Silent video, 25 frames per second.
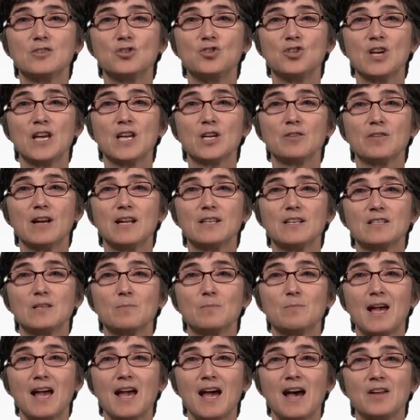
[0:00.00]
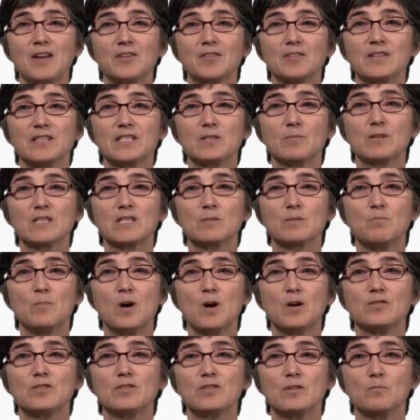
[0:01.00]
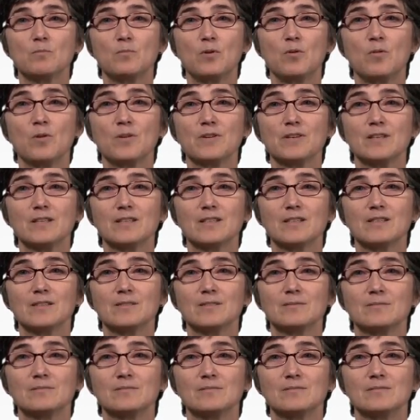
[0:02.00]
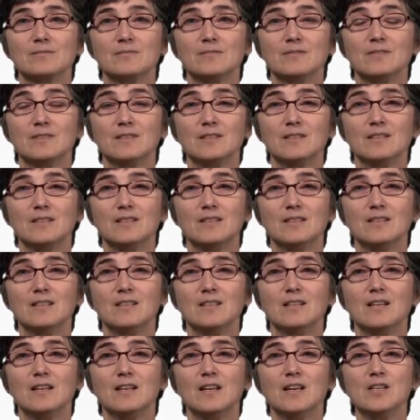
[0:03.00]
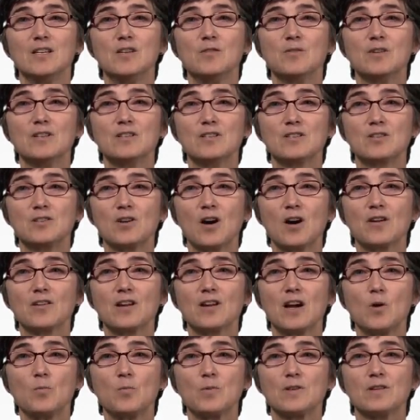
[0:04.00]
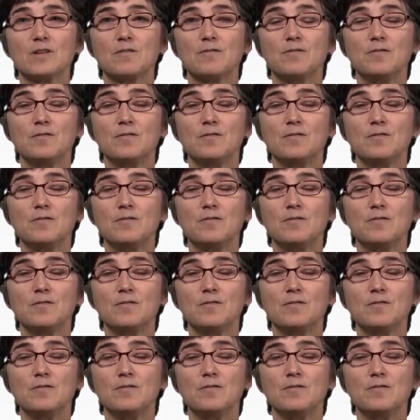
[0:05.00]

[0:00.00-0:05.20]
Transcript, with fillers: that generates the pattern is what's most important. You can start out with